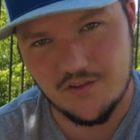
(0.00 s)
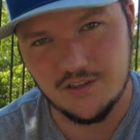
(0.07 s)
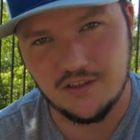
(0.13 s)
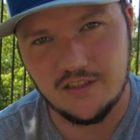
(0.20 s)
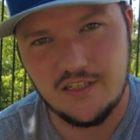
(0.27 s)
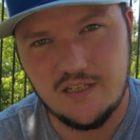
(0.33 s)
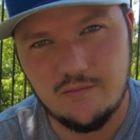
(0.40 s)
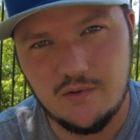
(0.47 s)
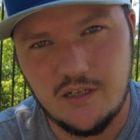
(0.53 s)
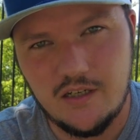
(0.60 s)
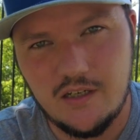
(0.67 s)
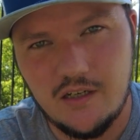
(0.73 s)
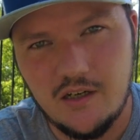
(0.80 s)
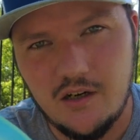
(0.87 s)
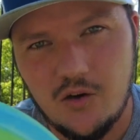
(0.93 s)
the
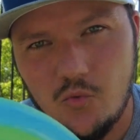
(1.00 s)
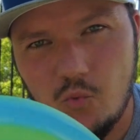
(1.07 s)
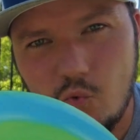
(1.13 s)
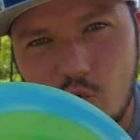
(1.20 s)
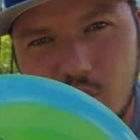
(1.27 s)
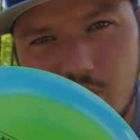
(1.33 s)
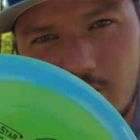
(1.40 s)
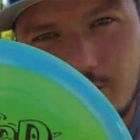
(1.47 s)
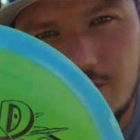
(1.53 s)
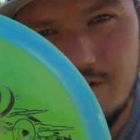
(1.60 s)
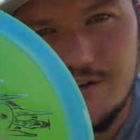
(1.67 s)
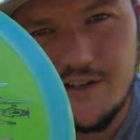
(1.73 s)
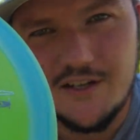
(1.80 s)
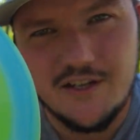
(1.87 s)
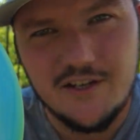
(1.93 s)
Lima
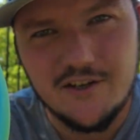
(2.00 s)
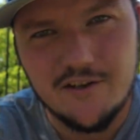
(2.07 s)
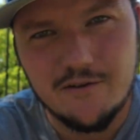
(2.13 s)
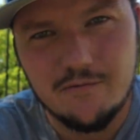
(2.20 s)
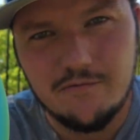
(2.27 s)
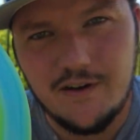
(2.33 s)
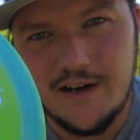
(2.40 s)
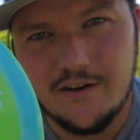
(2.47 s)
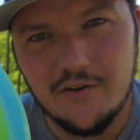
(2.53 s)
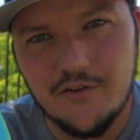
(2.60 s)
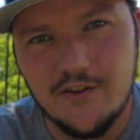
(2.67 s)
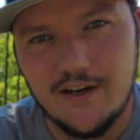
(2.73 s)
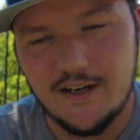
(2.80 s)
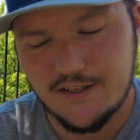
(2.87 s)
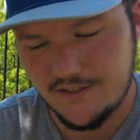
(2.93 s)
Warbird here. Final
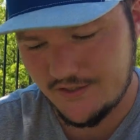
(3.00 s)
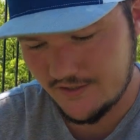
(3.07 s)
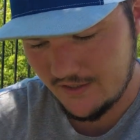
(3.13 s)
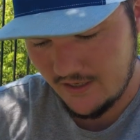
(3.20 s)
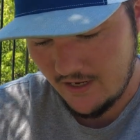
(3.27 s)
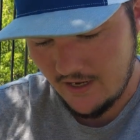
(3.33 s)
thoughts.